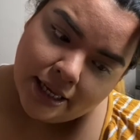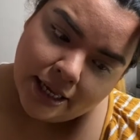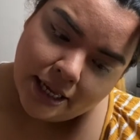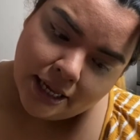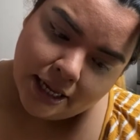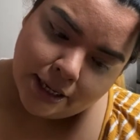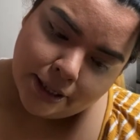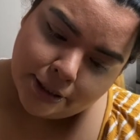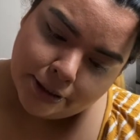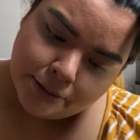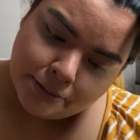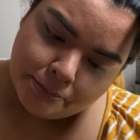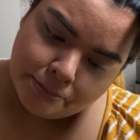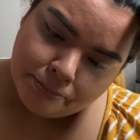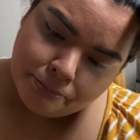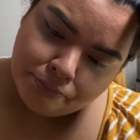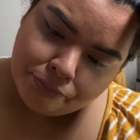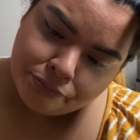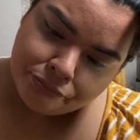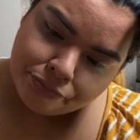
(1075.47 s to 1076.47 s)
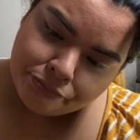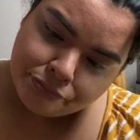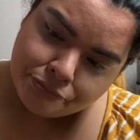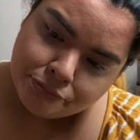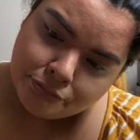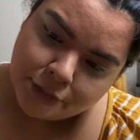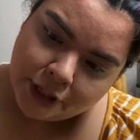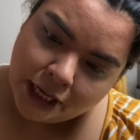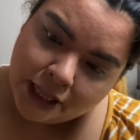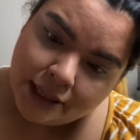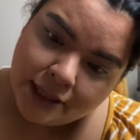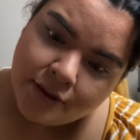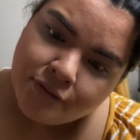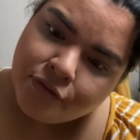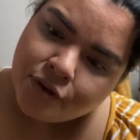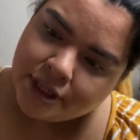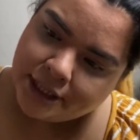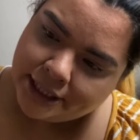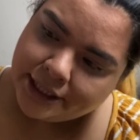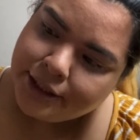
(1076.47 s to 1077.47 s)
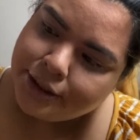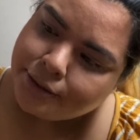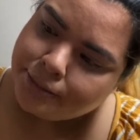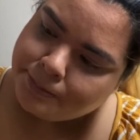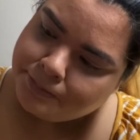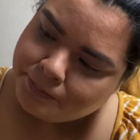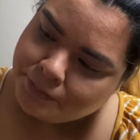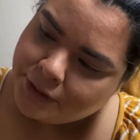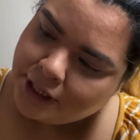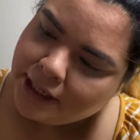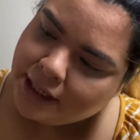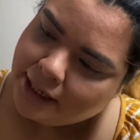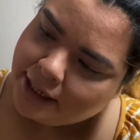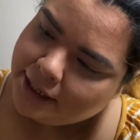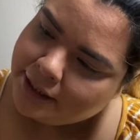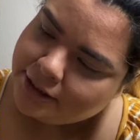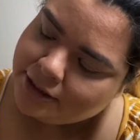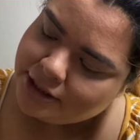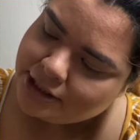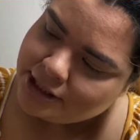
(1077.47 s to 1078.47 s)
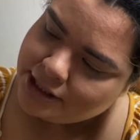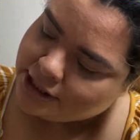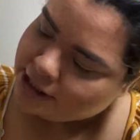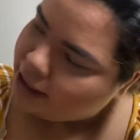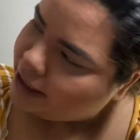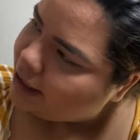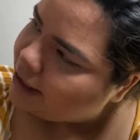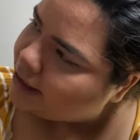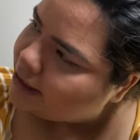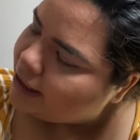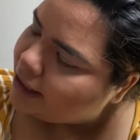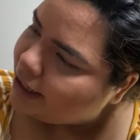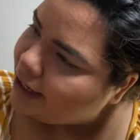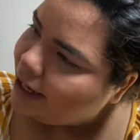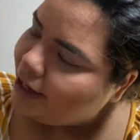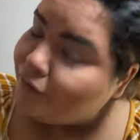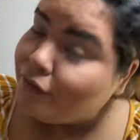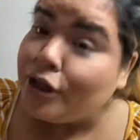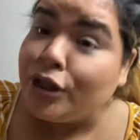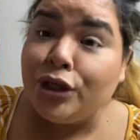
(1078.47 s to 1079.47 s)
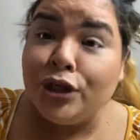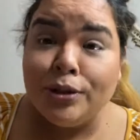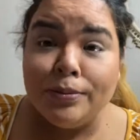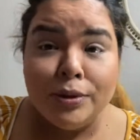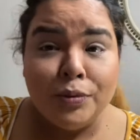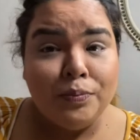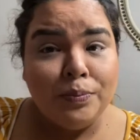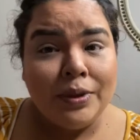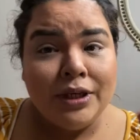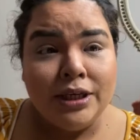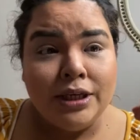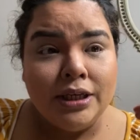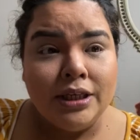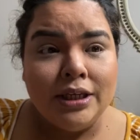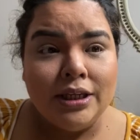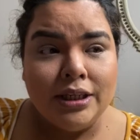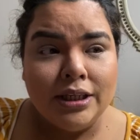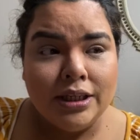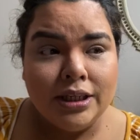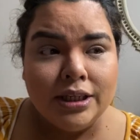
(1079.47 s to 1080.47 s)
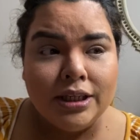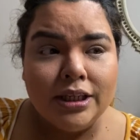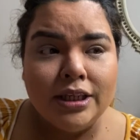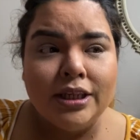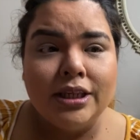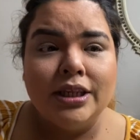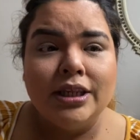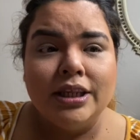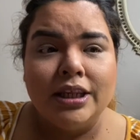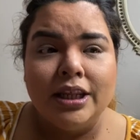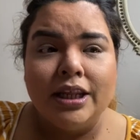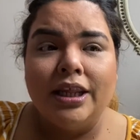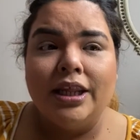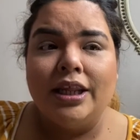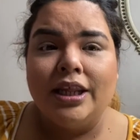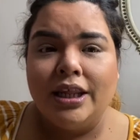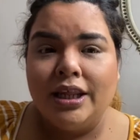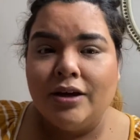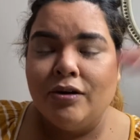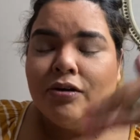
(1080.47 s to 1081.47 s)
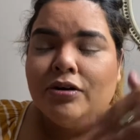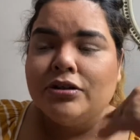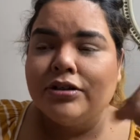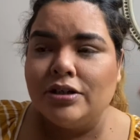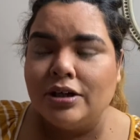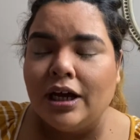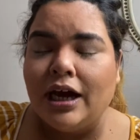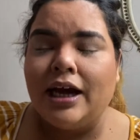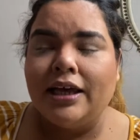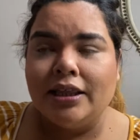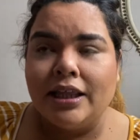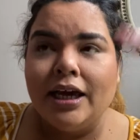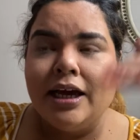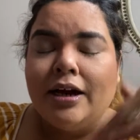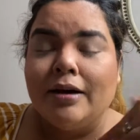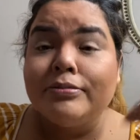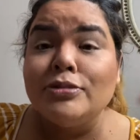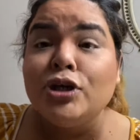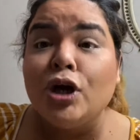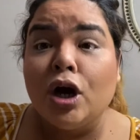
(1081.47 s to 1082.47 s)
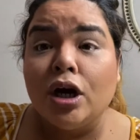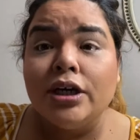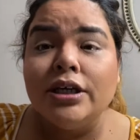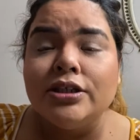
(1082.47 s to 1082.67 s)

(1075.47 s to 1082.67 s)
I love what I do. And I understand that I have a human being, that I'm talking